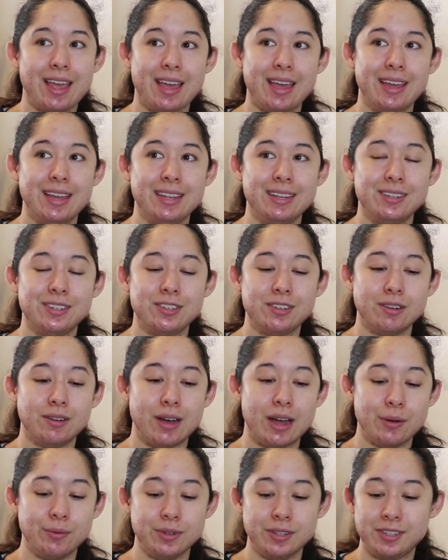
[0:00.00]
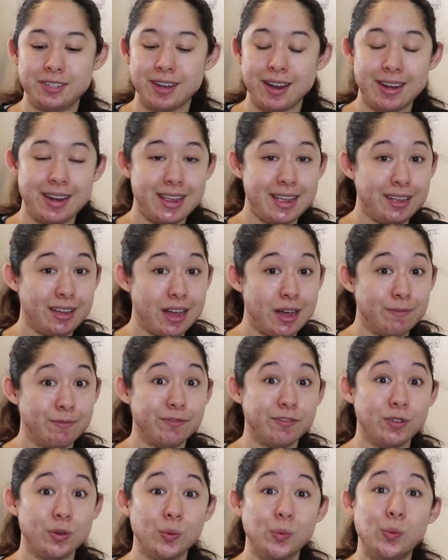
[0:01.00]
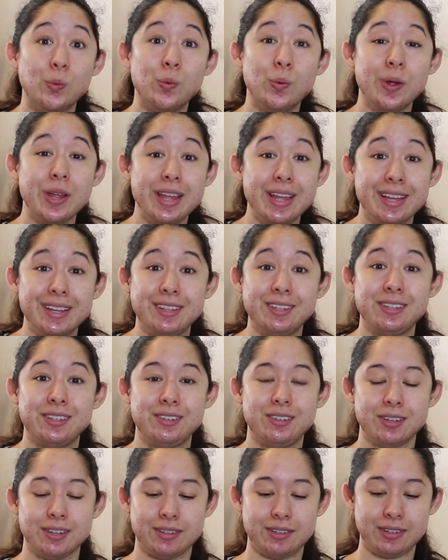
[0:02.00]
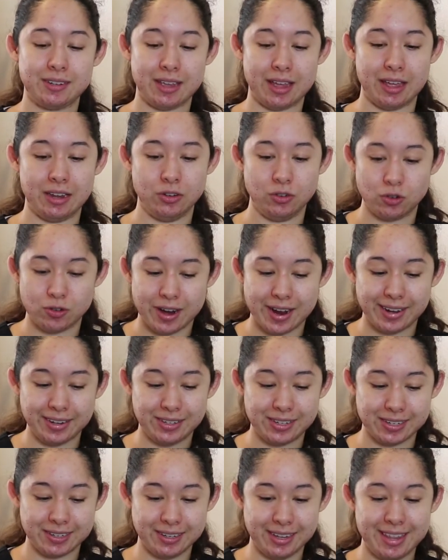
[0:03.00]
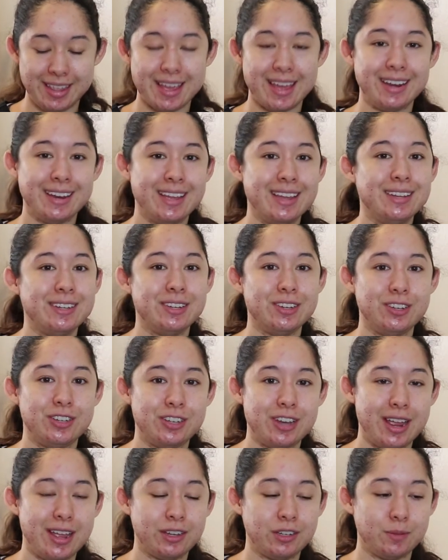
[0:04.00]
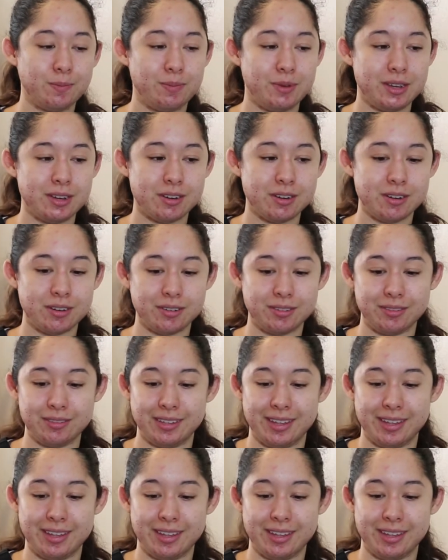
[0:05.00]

And so I was studying up for weeks, just trying to get into Shakespeare,